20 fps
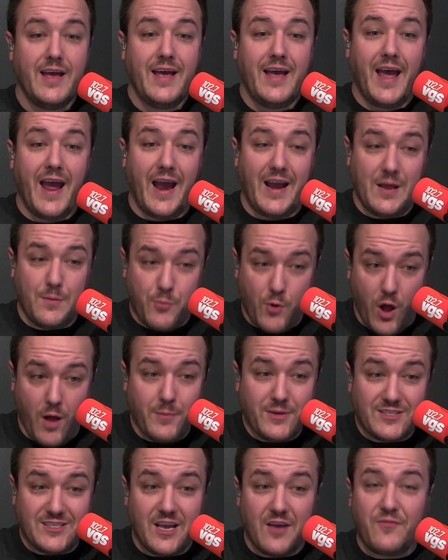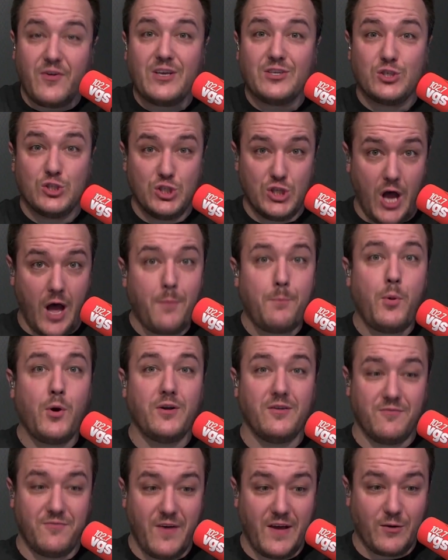and he promised if he's not put
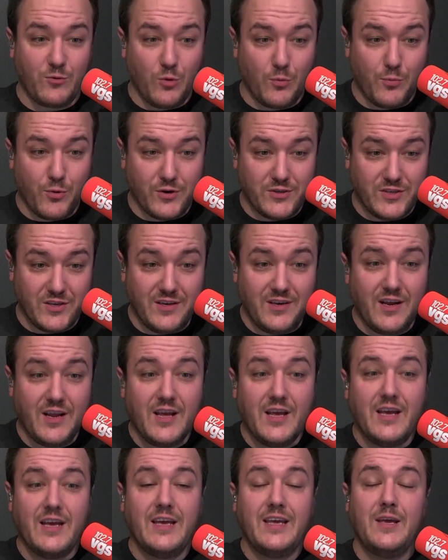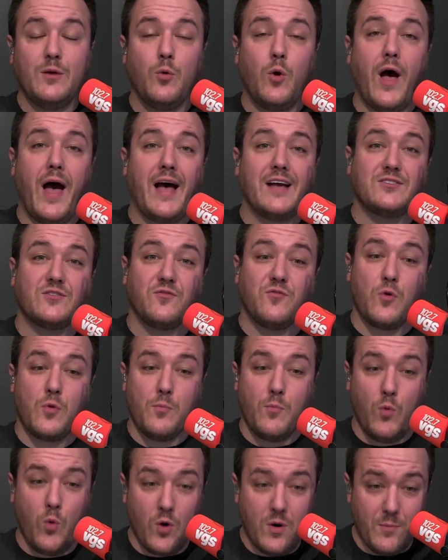in federal prison, he will ask for
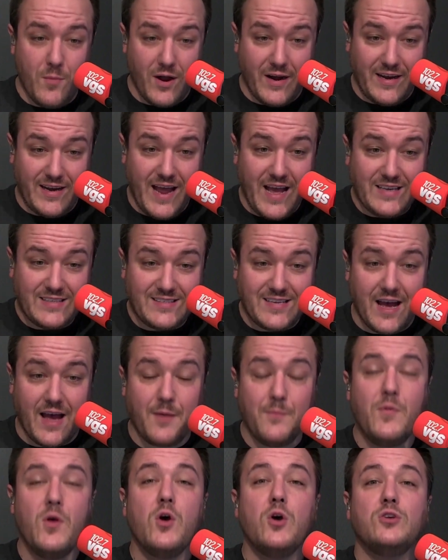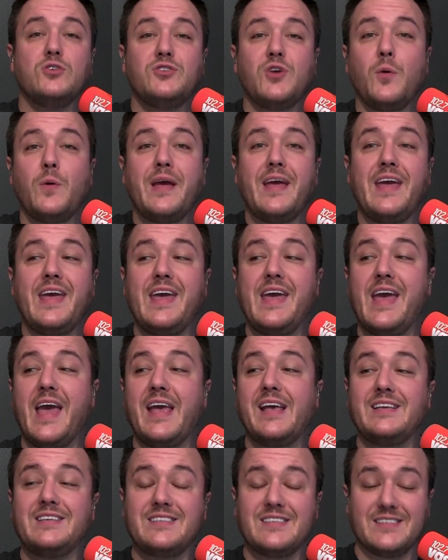more money next time. So he
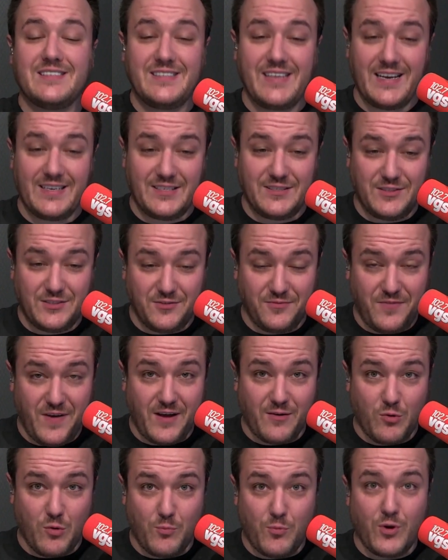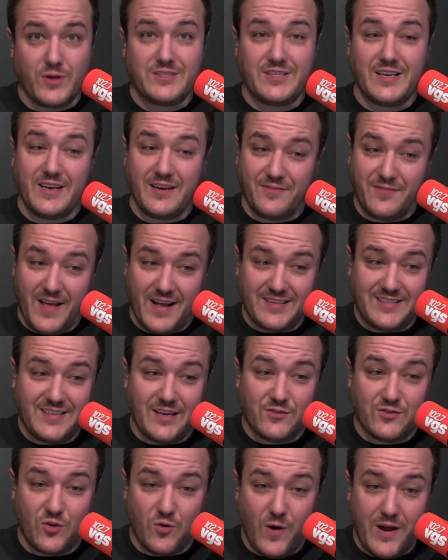is sent to federal prison. And if that
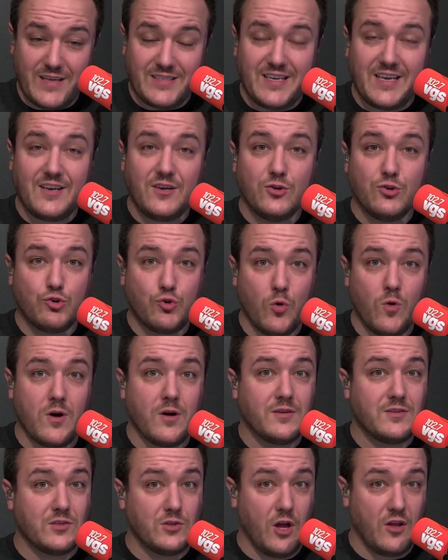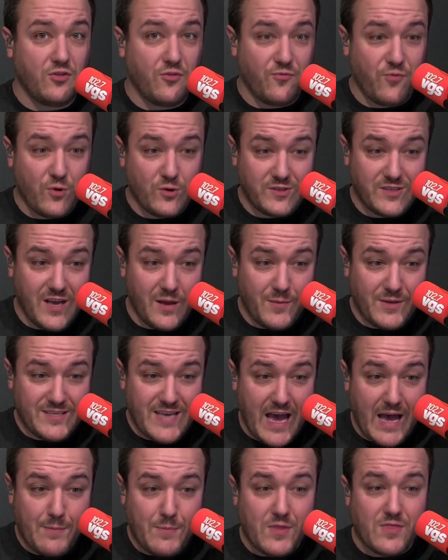sounds crazy, sure, it's not the first time it's
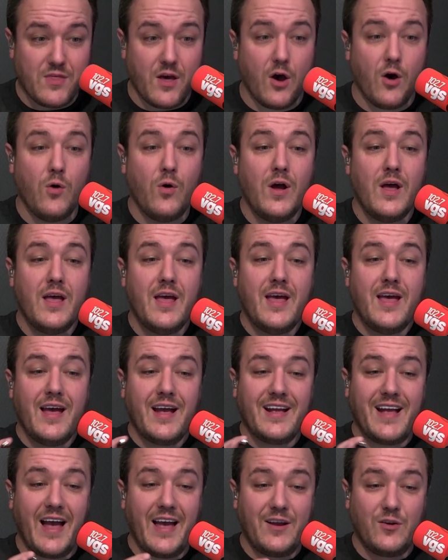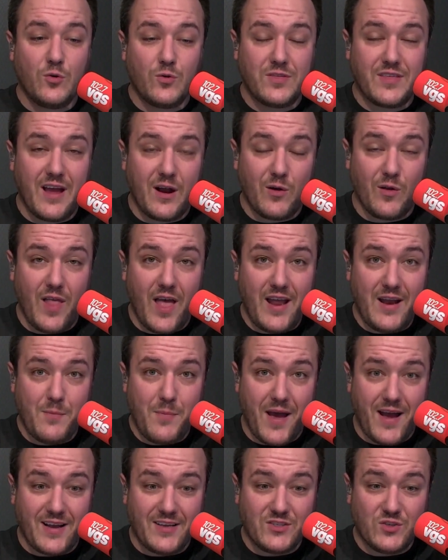happened, though. Guy in North Carolina
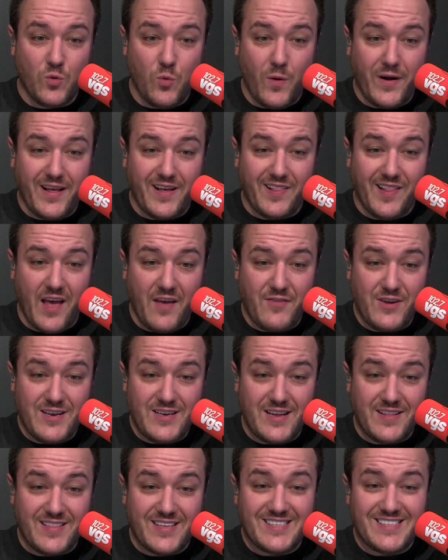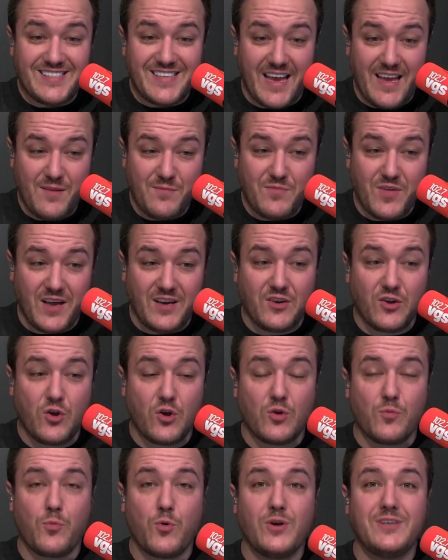back in 2011 did the same thing to go
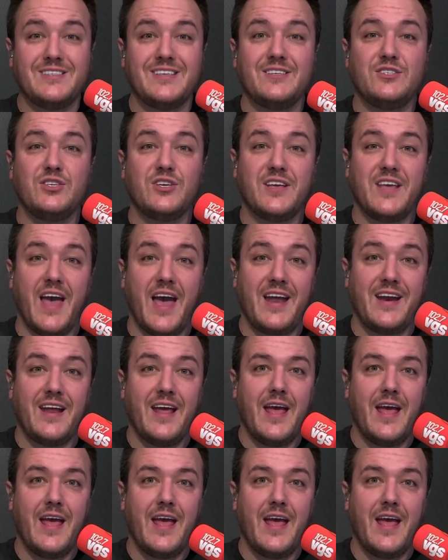to prison to get